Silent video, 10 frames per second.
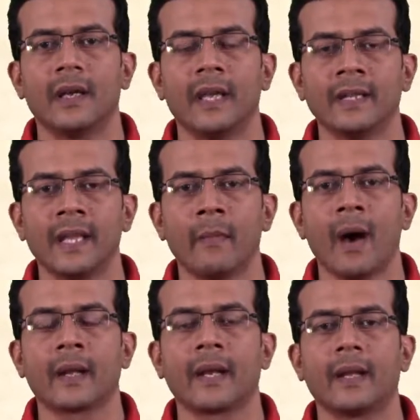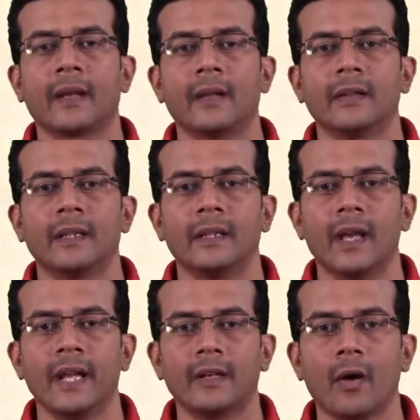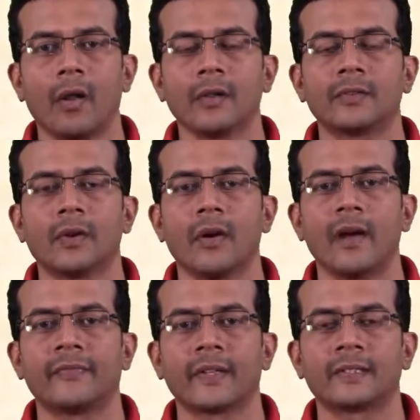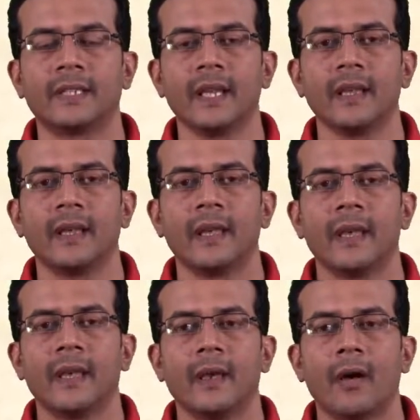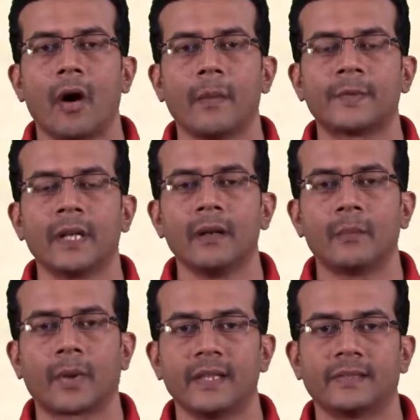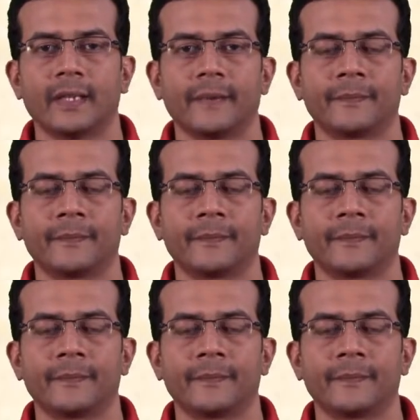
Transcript: in the market, it also affects the option pricing.